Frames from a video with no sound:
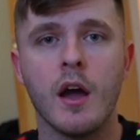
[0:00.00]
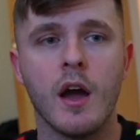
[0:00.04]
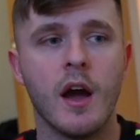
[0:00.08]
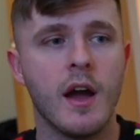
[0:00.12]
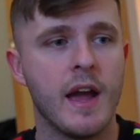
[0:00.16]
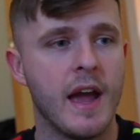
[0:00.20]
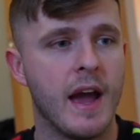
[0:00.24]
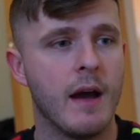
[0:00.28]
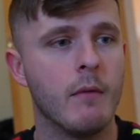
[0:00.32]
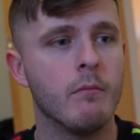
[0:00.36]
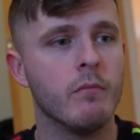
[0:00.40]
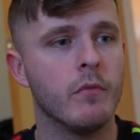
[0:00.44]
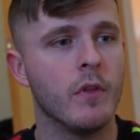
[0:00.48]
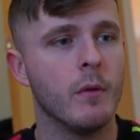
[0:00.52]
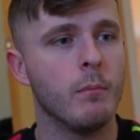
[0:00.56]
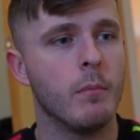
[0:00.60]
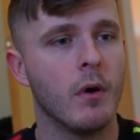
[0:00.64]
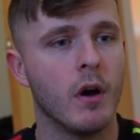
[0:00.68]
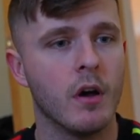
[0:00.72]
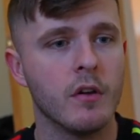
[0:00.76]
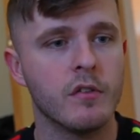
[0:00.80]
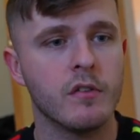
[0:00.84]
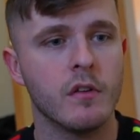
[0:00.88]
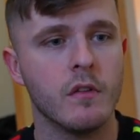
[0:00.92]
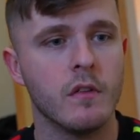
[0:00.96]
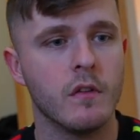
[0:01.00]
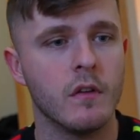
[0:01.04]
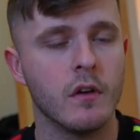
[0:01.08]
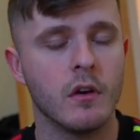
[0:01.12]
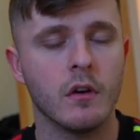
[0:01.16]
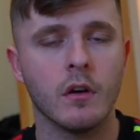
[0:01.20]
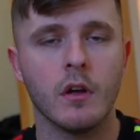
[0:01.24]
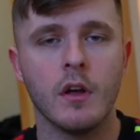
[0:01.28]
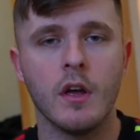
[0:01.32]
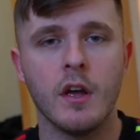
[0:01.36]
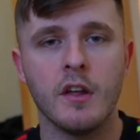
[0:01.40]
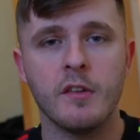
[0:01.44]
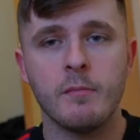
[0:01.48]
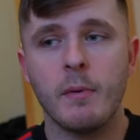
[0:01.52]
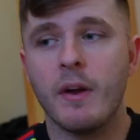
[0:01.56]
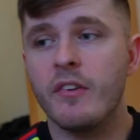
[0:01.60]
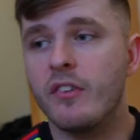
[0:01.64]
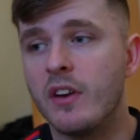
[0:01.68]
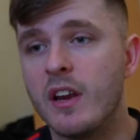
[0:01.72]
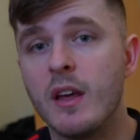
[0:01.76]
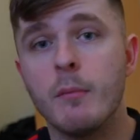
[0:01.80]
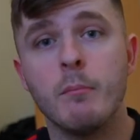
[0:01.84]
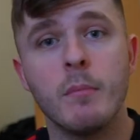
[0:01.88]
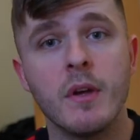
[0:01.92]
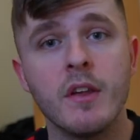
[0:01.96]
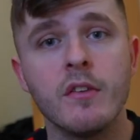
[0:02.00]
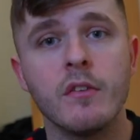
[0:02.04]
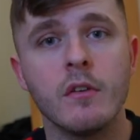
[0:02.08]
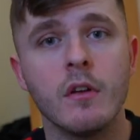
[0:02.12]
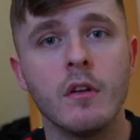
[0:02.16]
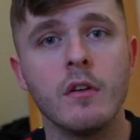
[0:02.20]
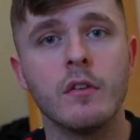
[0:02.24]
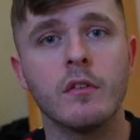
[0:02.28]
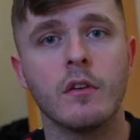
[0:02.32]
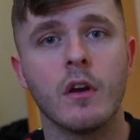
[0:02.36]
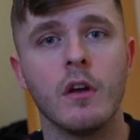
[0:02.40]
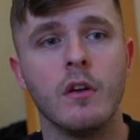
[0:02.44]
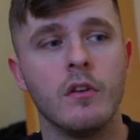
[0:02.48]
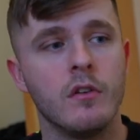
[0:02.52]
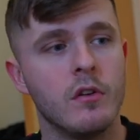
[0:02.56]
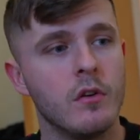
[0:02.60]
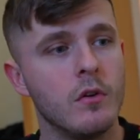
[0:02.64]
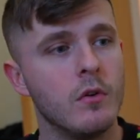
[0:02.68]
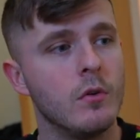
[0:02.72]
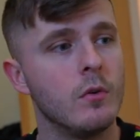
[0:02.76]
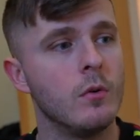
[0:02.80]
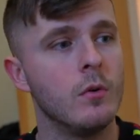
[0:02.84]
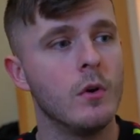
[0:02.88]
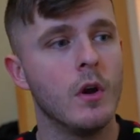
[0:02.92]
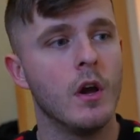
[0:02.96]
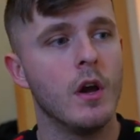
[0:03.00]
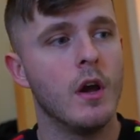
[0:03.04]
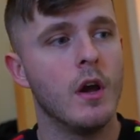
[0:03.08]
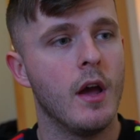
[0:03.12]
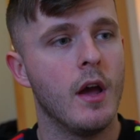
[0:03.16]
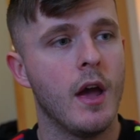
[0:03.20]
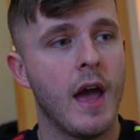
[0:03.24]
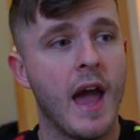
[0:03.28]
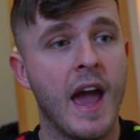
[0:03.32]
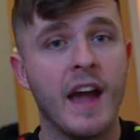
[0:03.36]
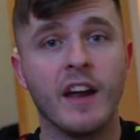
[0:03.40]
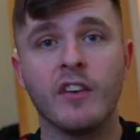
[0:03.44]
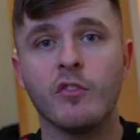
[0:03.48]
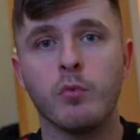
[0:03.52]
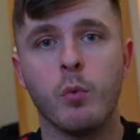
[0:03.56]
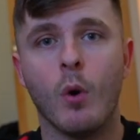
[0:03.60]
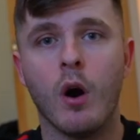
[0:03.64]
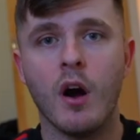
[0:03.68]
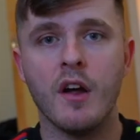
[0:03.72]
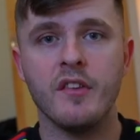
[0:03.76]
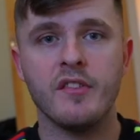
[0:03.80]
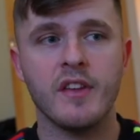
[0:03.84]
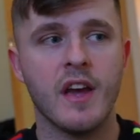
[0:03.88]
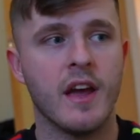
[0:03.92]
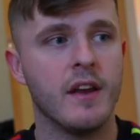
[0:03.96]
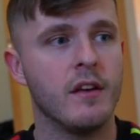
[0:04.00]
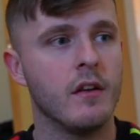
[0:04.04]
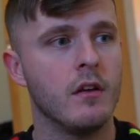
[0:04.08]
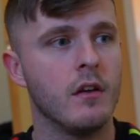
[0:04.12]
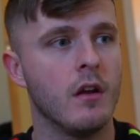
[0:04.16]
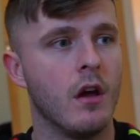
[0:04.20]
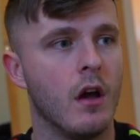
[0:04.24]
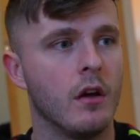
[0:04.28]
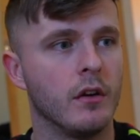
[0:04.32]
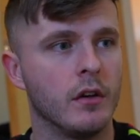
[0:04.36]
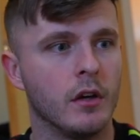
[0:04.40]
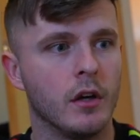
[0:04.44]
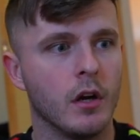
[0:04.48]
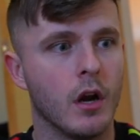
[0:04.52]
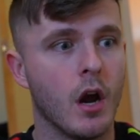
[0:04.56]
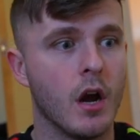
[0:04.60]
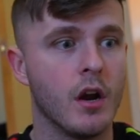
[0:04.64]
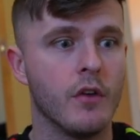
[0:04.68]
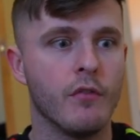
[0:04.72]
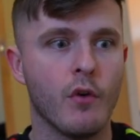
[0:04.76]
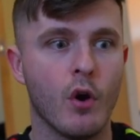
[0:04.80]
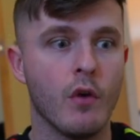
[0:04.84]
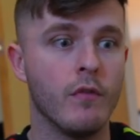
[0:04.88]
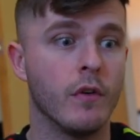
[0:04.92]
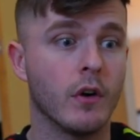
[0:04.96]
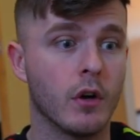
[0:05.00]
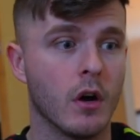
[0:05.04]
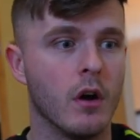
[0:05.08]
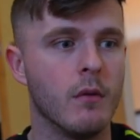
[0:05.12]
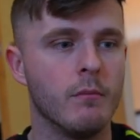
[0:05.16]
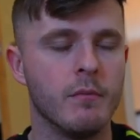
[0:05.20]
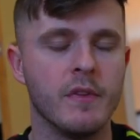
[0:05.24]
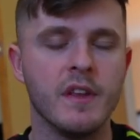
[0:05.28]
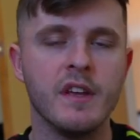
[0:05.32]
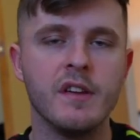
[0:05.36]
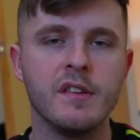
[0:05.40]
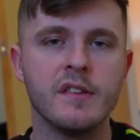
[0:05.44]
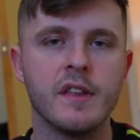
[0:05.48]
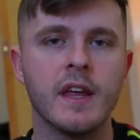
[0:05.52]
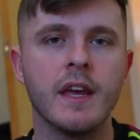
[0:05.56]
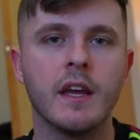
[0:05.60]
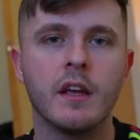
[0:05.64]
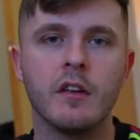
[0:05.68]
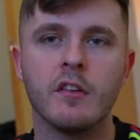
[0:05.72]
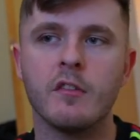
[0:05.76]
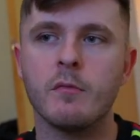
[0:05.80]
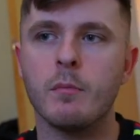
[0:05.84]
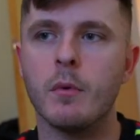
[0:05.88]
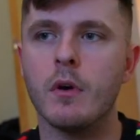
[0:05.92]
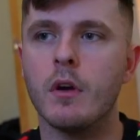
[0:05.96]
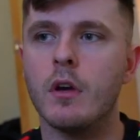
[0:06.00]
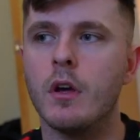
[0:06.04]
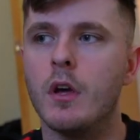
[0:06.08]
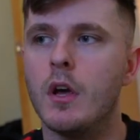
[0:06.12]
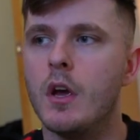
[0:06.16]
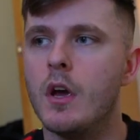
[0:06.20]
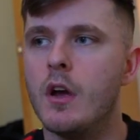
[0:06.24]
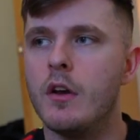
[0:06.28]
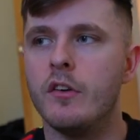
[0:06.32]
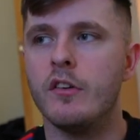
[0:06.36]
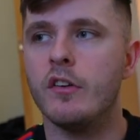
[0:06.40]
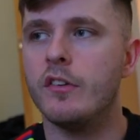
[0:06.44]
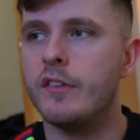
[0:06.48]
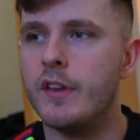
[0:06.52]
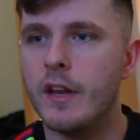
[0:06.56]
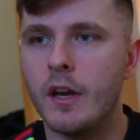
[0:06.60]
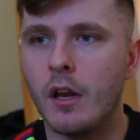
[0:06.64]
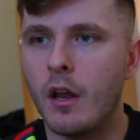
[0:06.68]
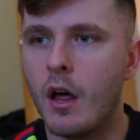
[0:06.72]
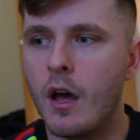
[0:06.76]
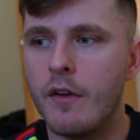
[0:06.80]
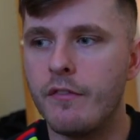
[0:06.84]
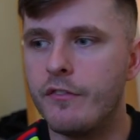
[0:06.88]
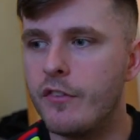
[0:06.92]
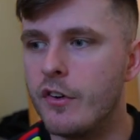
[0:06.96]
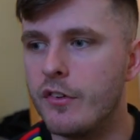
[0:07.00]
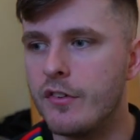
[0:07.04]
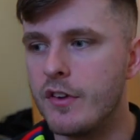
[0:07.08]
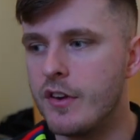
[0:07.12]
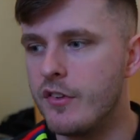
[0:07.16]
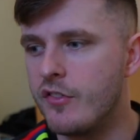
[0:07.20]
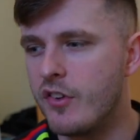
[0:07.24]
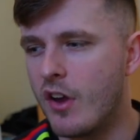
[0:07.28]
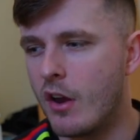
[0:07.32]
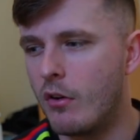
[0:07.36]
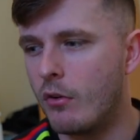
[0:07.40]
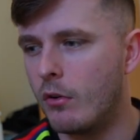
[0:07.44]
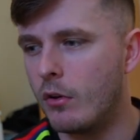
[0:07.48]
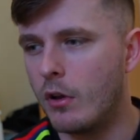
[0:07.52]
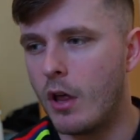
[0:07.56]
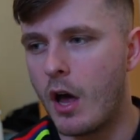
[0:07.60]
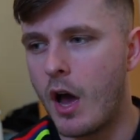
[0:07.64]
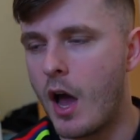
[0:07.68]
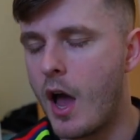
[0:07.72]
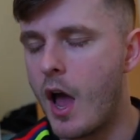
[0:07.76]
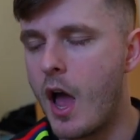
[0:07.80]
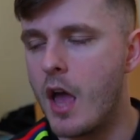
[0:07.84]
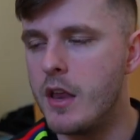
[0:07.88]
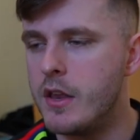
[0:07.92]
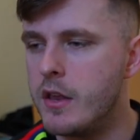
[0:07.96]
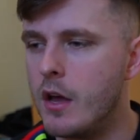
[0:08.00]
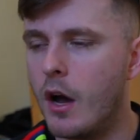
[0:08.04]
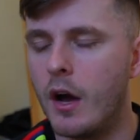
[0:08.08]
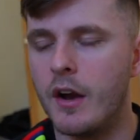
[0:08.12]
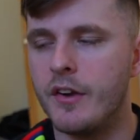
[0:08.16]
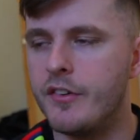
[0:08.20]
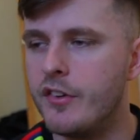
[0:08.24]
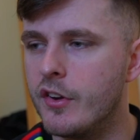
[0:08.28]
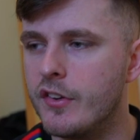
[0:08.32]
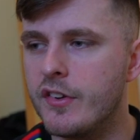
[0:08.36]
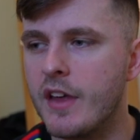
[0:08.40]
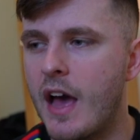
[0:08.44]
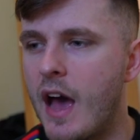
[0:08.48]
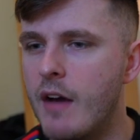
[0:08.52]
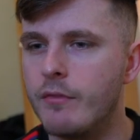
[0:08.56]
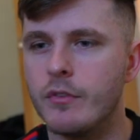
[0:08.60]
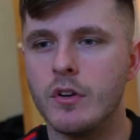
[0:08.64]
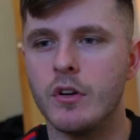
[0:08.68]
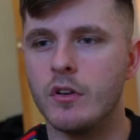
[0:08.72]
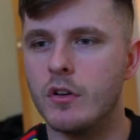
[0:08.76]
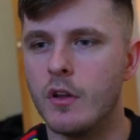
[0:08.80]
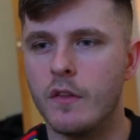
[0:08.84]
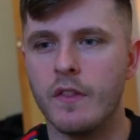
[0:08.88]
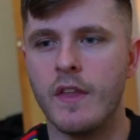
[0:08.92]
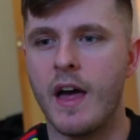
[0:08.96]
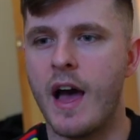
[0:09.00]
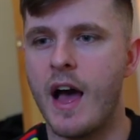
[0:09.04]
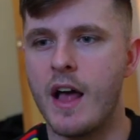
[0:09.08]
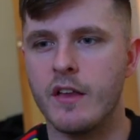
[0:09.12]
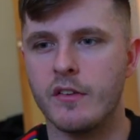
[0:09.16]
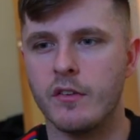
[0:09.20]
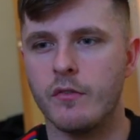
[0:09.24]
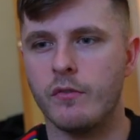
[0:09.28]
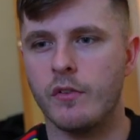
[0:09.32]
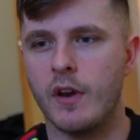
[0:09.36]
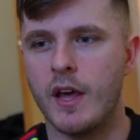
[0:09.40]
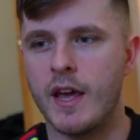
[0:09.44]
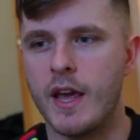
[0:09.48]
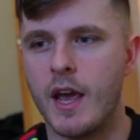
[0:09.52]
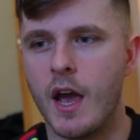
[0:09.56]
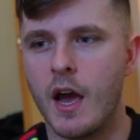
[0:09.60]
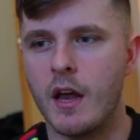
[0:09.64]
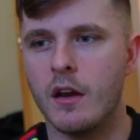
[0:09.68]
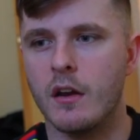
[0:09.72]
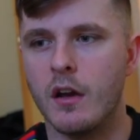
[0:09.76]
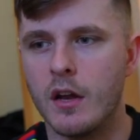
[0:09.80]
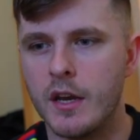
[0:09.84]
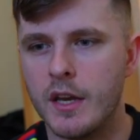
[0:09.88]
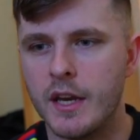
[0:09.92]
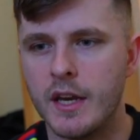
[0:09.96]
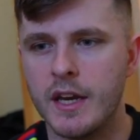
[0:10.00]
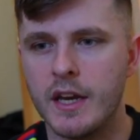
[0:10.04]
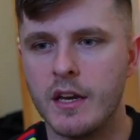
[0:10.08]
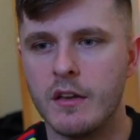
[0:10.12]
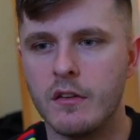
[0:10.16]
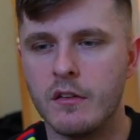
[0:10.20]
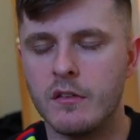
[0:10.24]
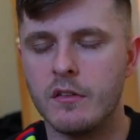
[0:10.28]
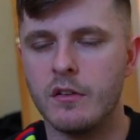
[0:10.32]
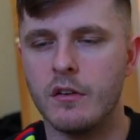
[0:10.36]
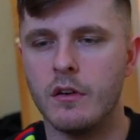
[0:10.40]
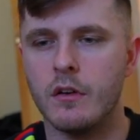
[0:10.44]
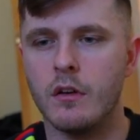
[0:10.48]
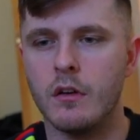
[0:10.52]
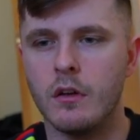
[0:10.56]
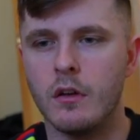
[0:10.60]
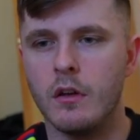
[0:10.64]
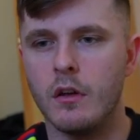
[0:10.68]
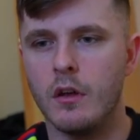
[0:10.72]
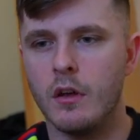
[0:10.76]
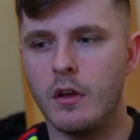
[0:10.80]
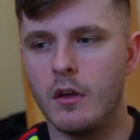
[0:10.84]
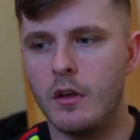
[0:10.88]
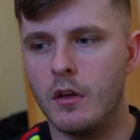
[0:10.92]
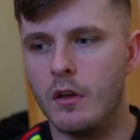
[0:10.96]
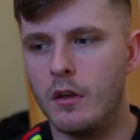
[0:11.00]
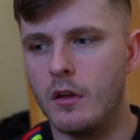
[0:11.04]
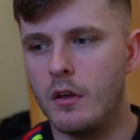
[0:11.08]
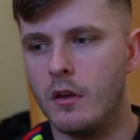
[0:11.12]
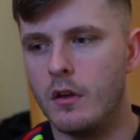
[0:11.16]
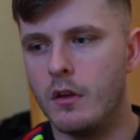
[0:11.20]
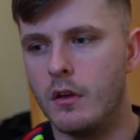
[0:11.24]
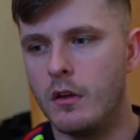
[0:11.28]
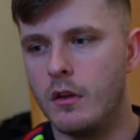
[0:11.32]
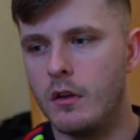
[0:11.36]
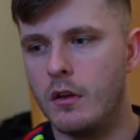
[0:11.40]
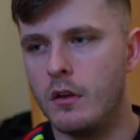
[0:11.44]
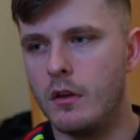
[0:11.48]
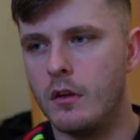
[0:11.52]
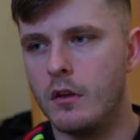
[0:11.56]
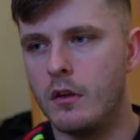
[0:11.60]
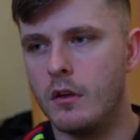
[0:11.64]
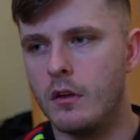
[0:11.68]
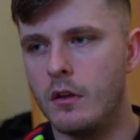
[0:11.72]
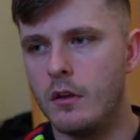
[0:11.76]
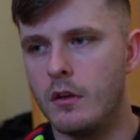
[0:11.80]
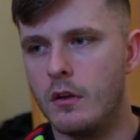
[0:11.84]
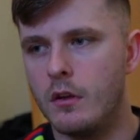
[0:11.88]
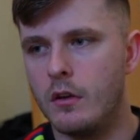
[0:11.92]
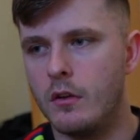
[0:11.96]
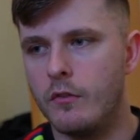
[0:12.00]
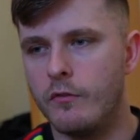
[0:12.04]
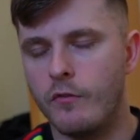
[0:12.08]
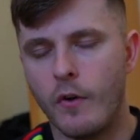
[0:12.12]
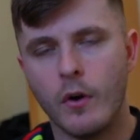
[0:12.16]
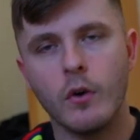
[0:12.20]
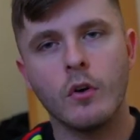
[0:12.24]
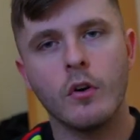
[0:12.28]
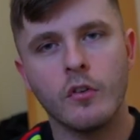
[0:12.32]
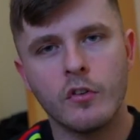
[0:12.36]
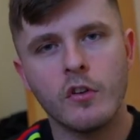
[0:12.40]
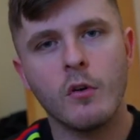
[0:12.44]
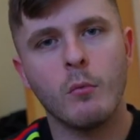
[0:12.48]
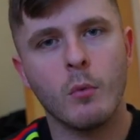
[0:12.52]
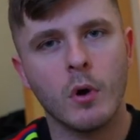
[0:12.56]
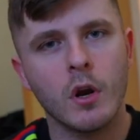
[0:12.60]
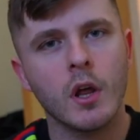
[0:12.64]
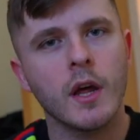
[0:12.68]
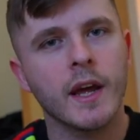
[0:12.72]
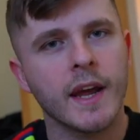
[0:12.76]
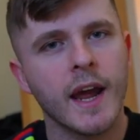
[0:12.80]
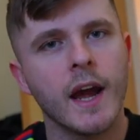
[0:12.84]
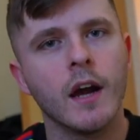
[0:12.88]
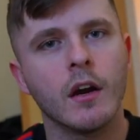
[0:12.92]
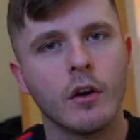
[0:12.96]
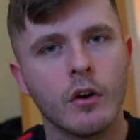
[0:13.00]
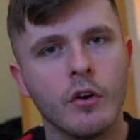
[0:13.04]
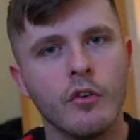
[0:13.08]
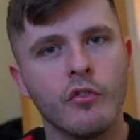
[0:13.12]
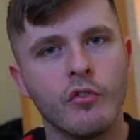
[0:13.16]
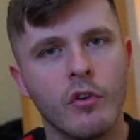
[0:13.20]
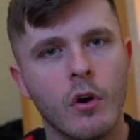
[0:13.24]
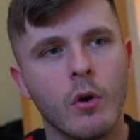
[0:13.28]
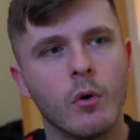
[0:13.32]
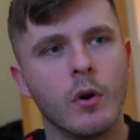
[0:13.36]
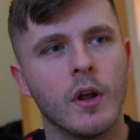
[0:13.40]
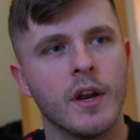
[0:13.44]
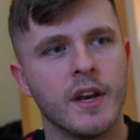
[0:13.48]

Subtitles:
I am the person that, especially in business, can do X, Y, Z and kind of overcome these things. But just in life, just in general, I just haven't done that as of late, and I need to focus on what I can control.